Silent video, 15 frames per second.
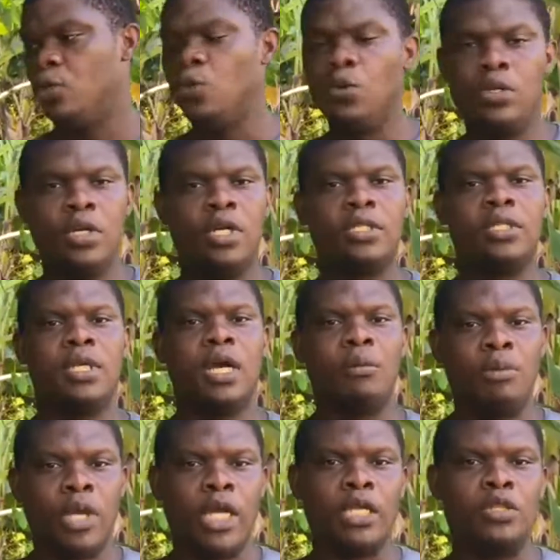Do not
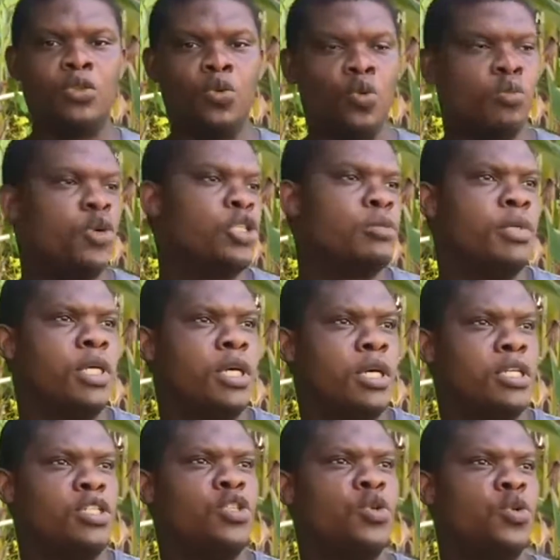apply too much,
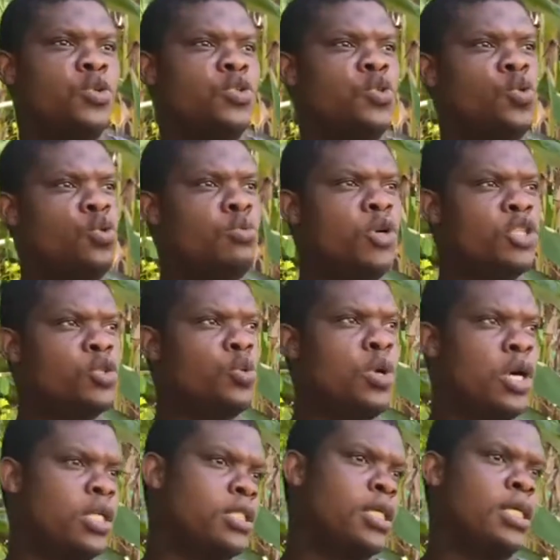because you know, too much
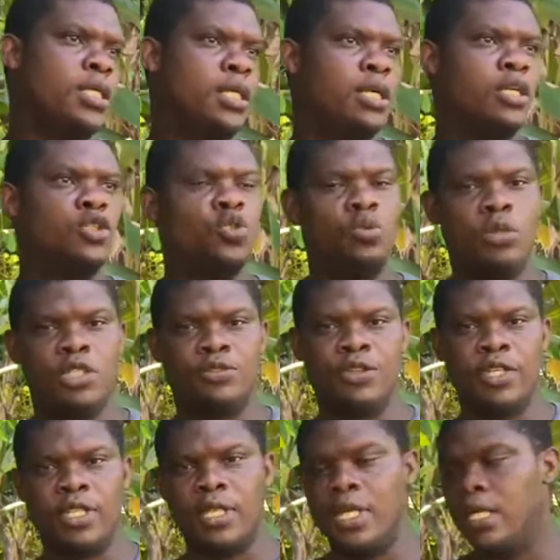water or too much
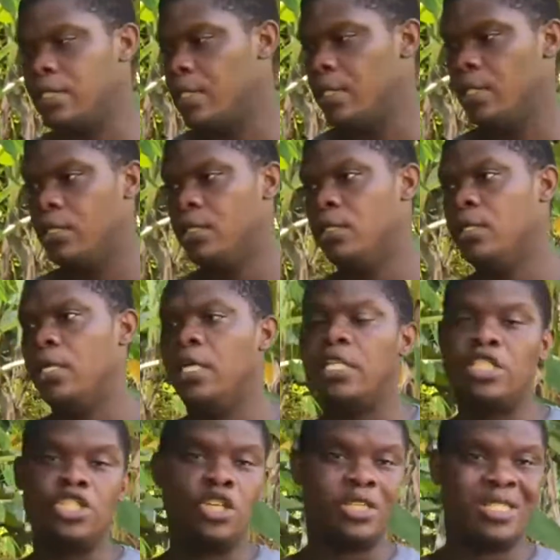fertilizer
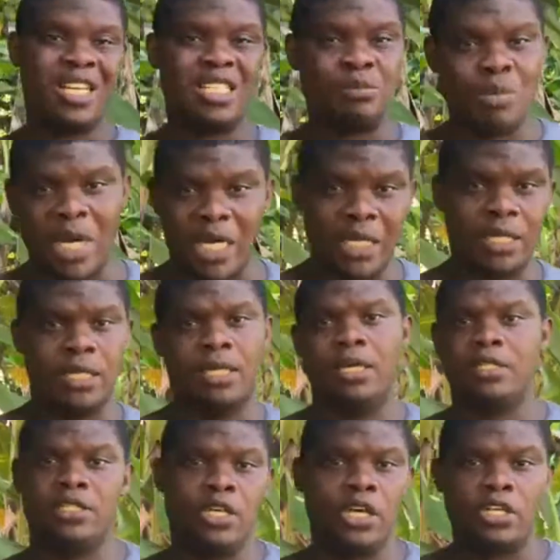is just as bad
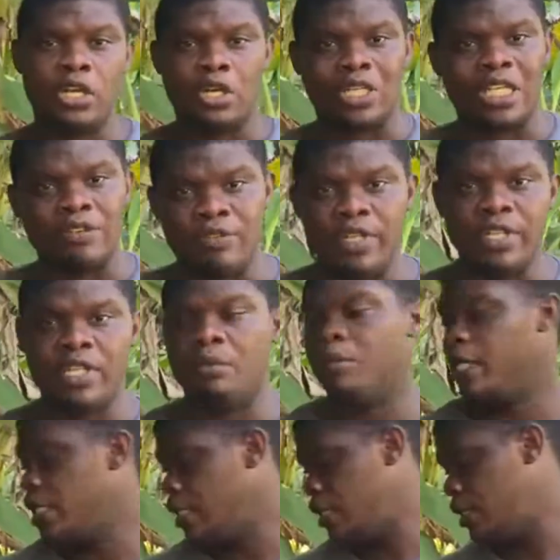as you are not giving
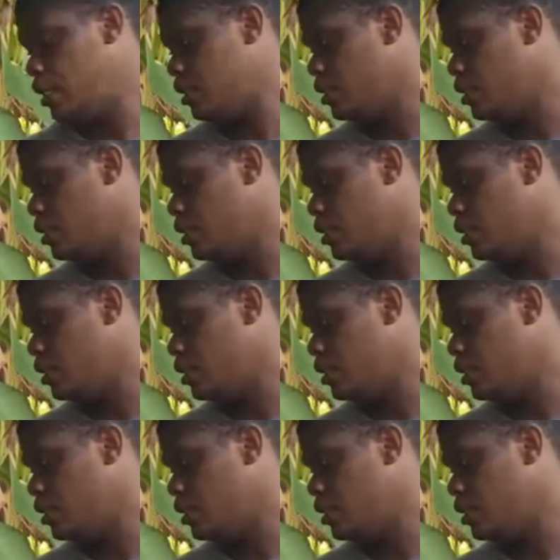them any.